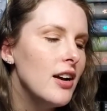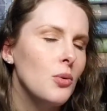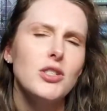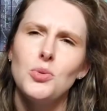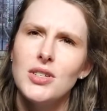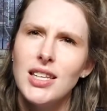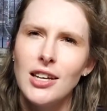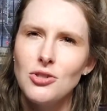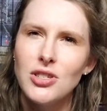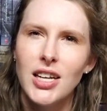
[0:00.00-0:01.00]
which was
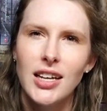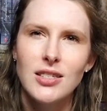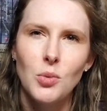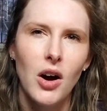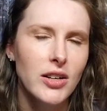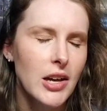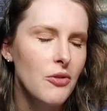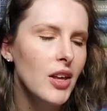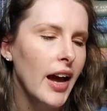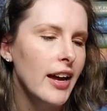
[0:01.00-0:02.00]
interesting as well because I
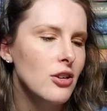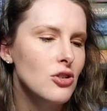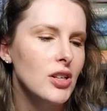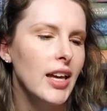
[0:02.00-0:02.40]
feel like I usually